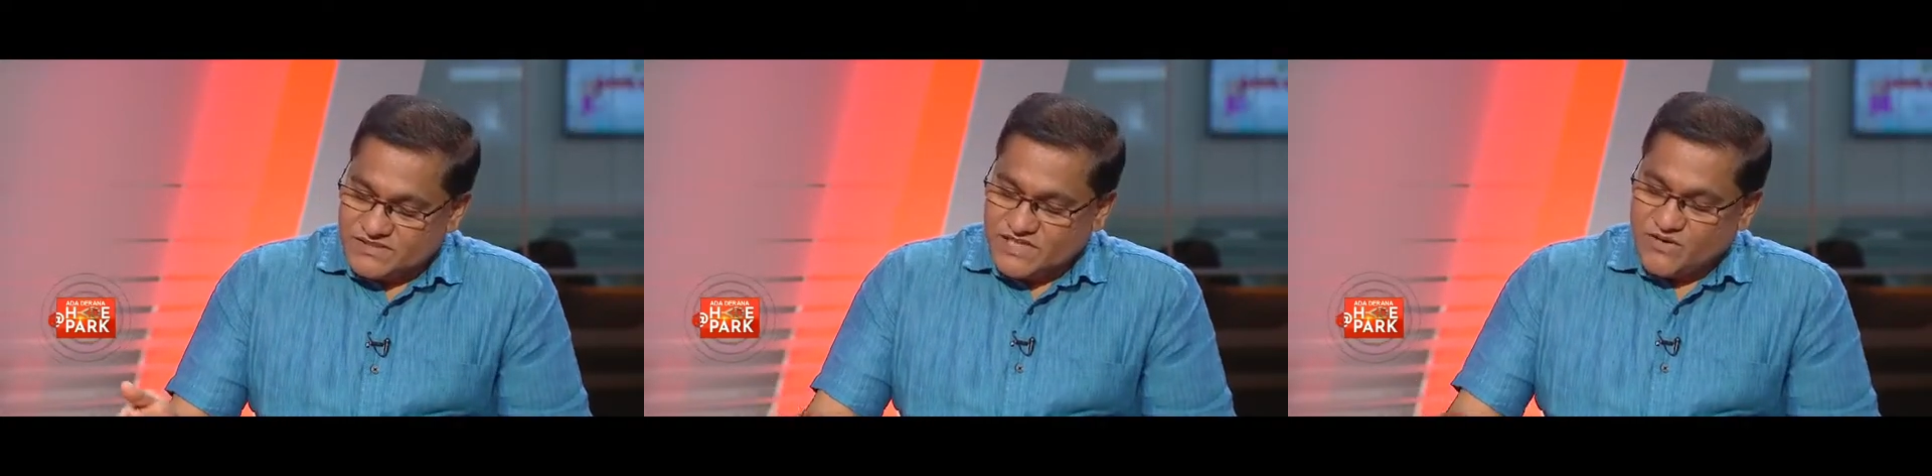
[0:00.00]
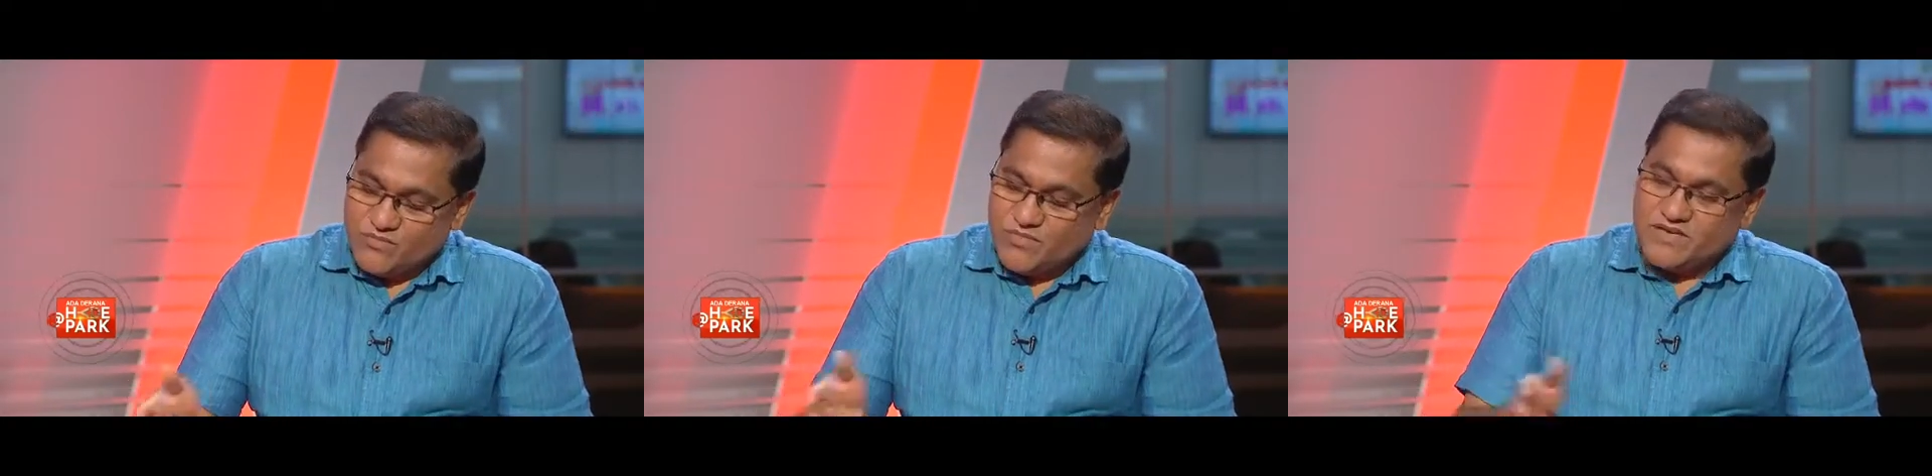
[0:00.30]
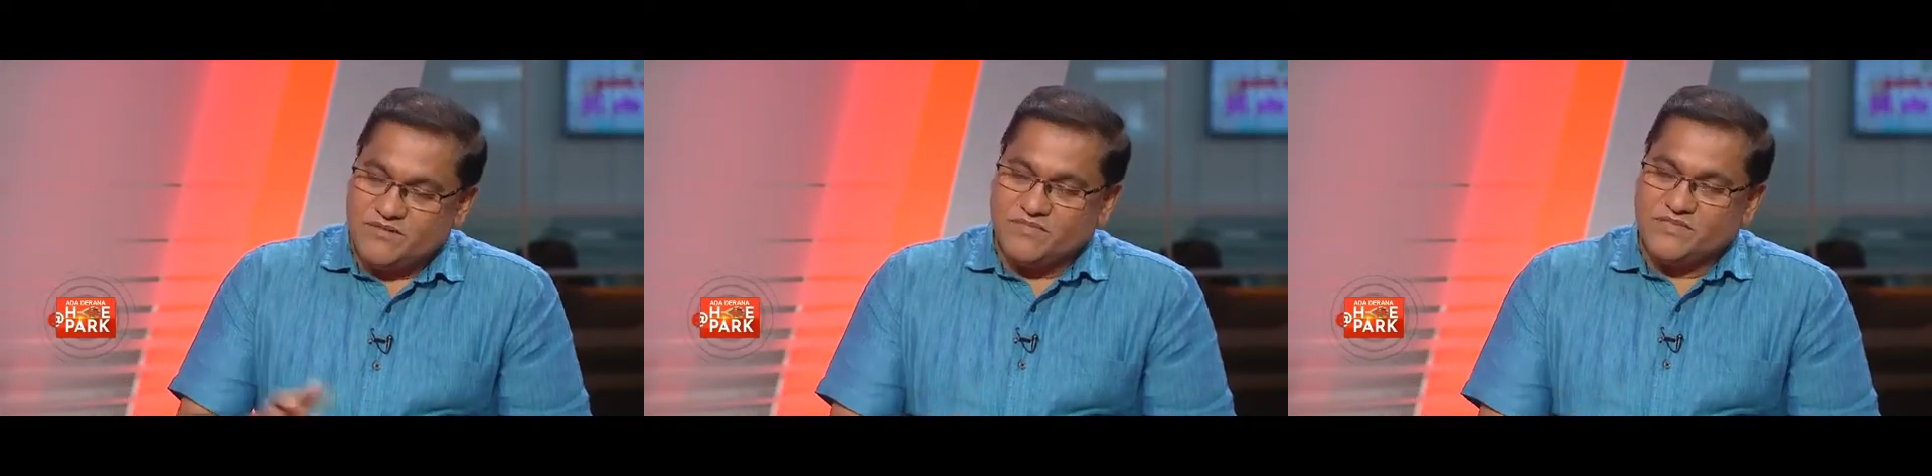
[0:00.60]
JO
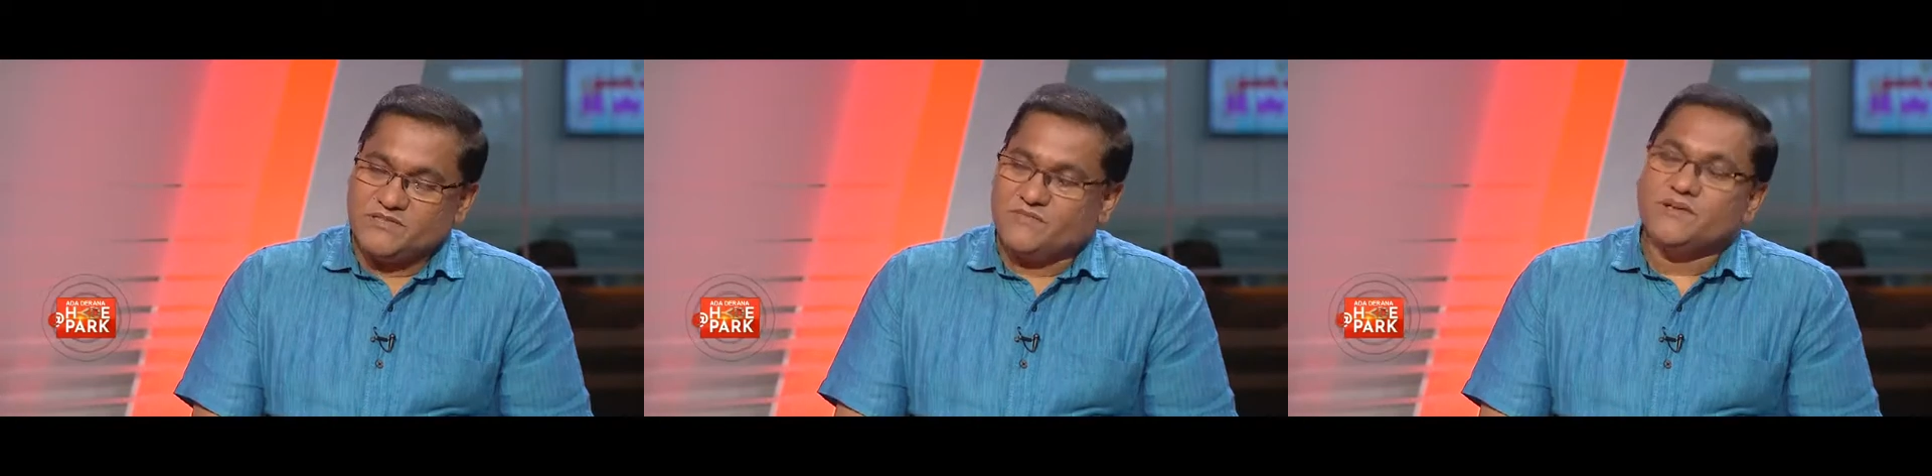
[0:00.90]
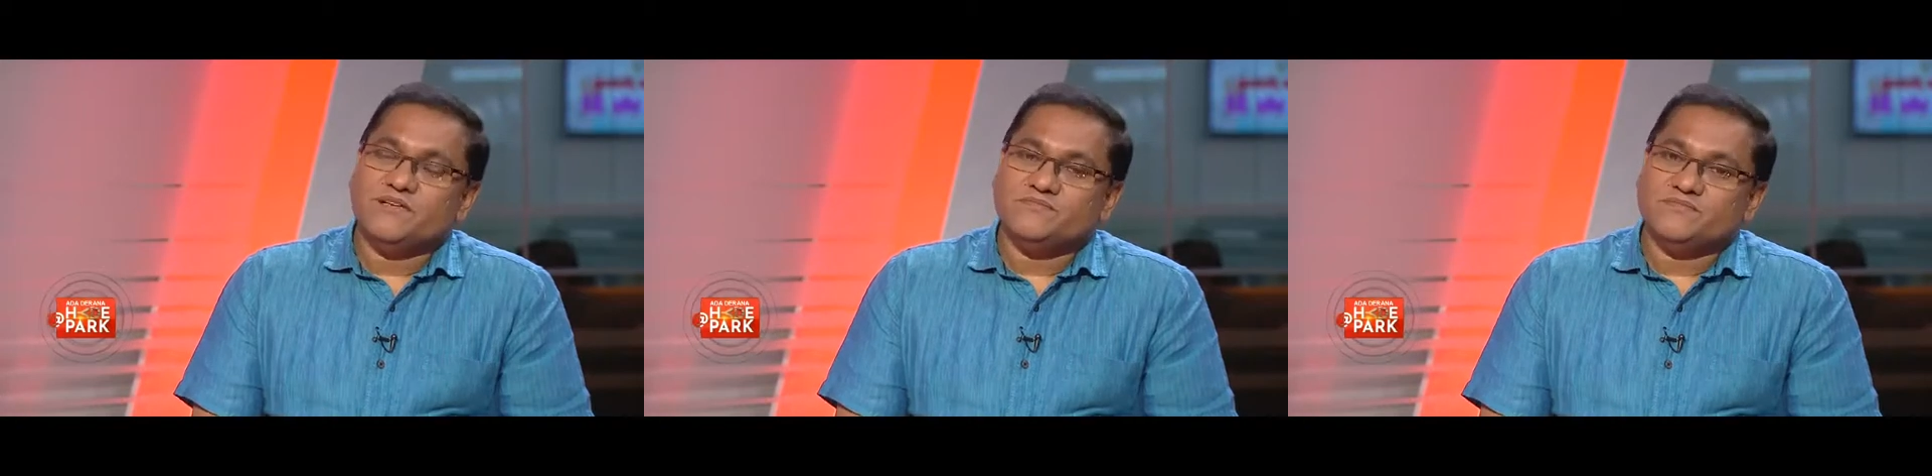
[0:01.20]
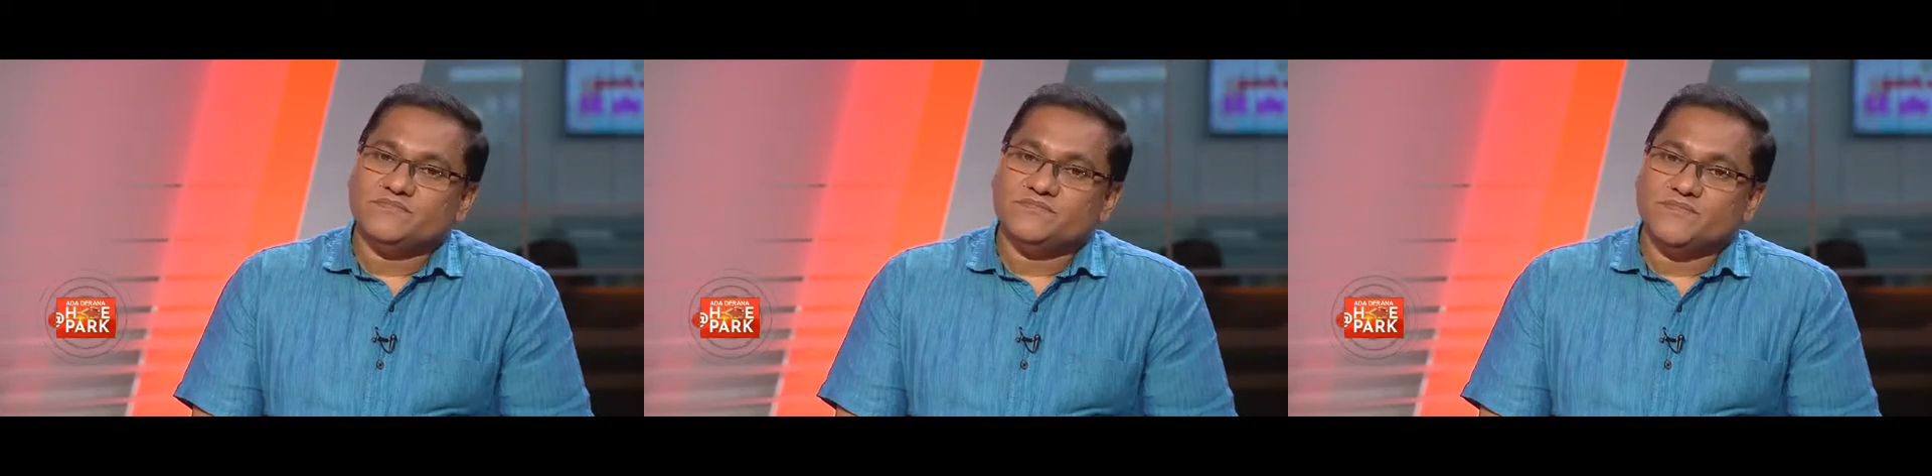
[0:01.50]
party principle,
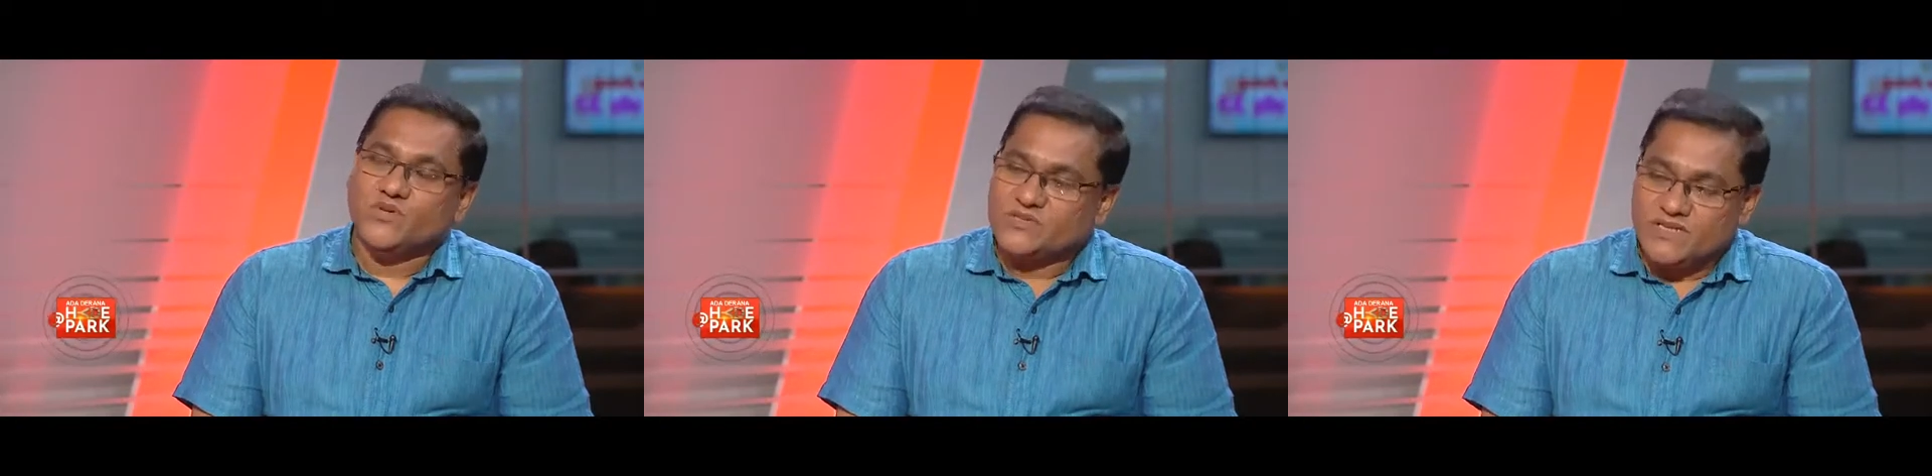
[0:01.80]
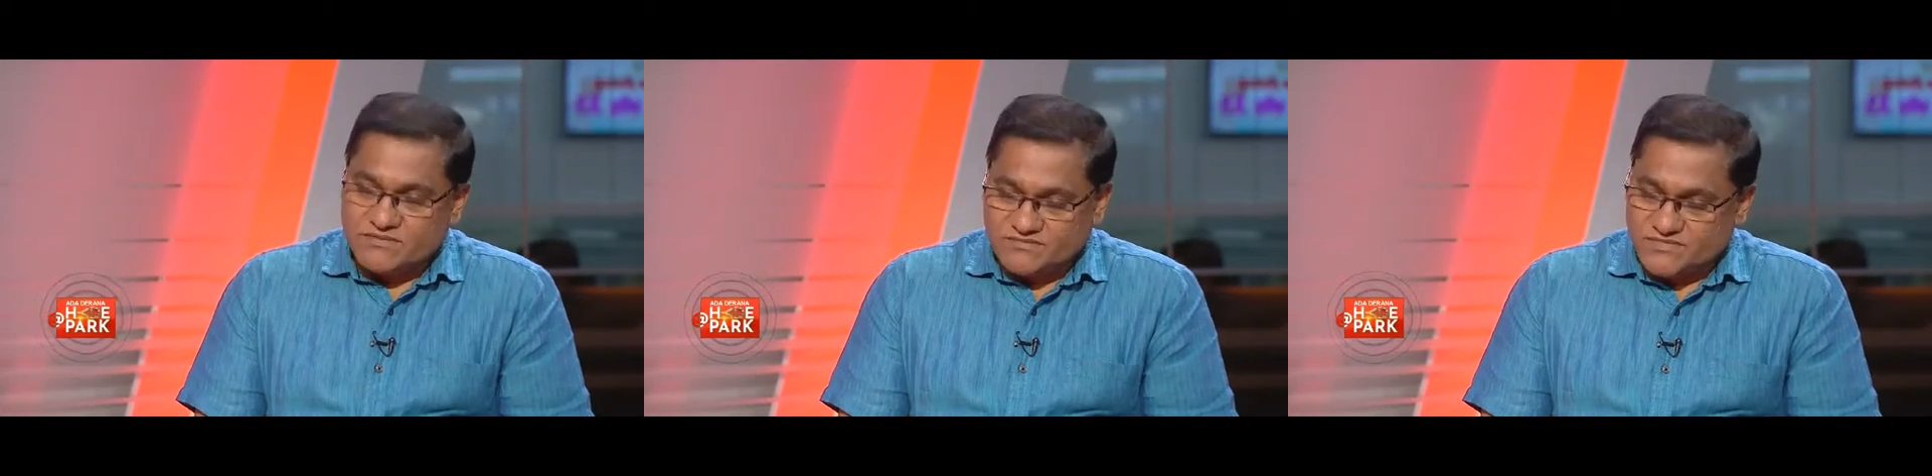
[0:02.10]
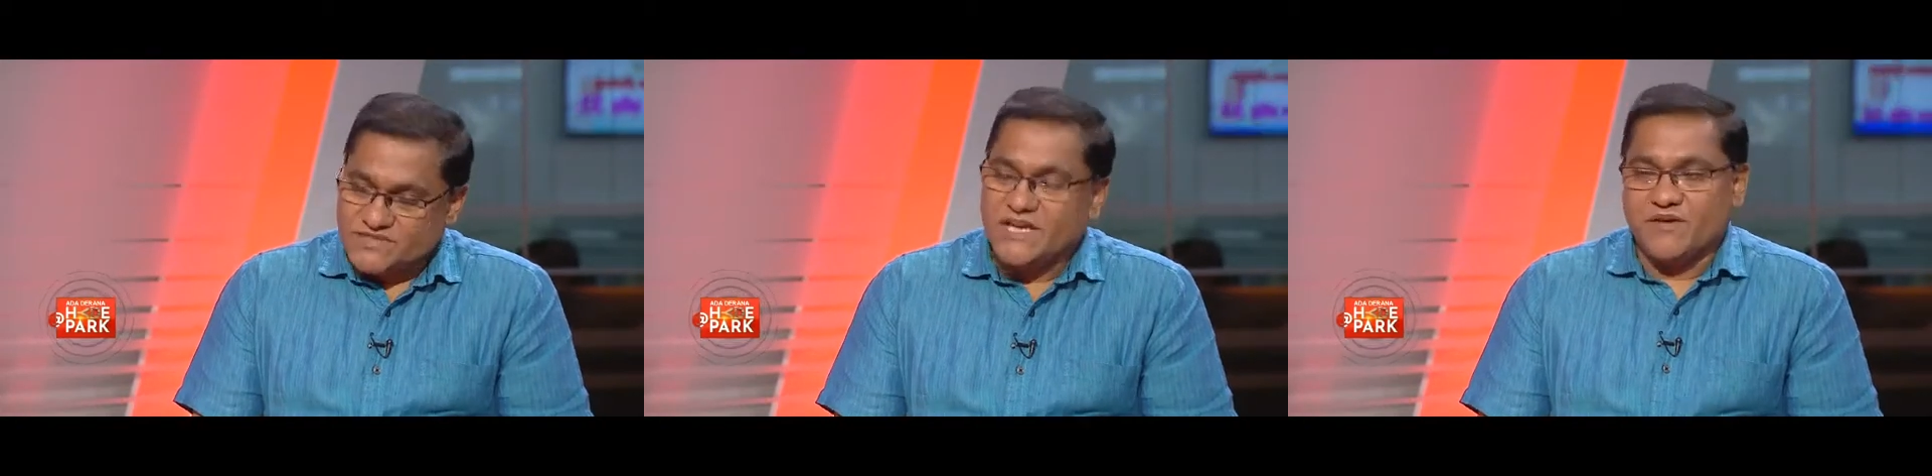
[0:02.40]
both are
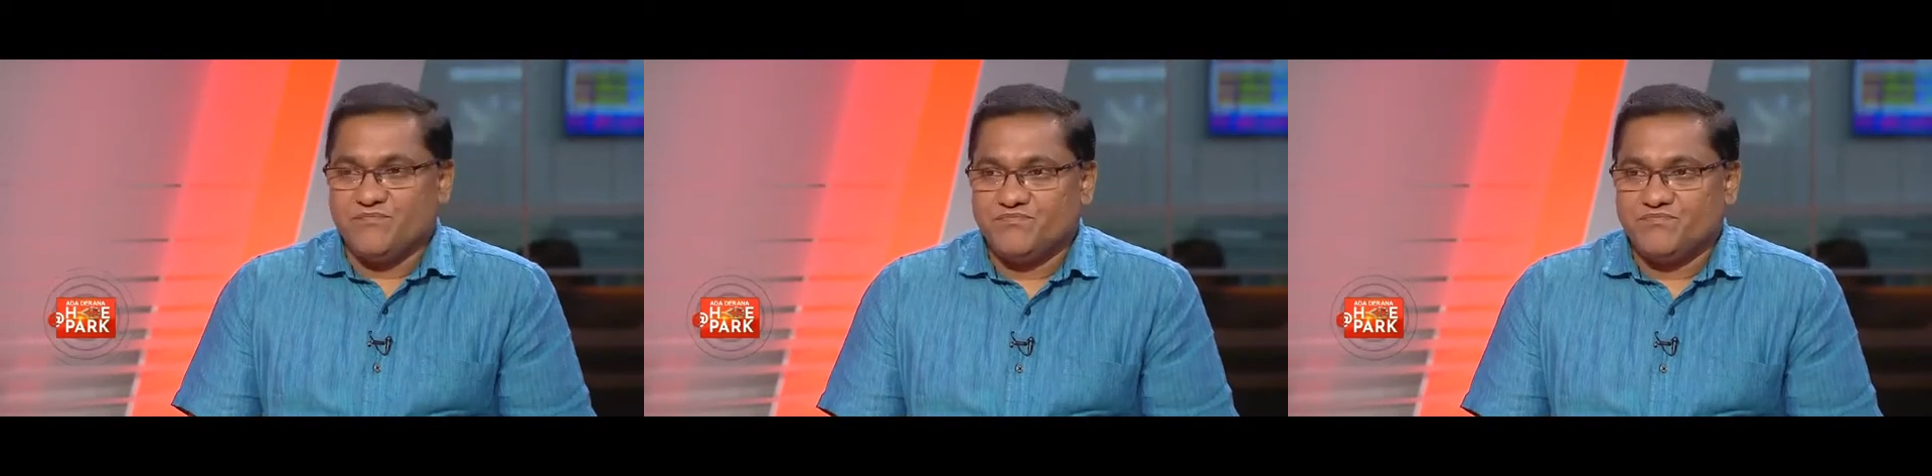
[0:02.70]
same.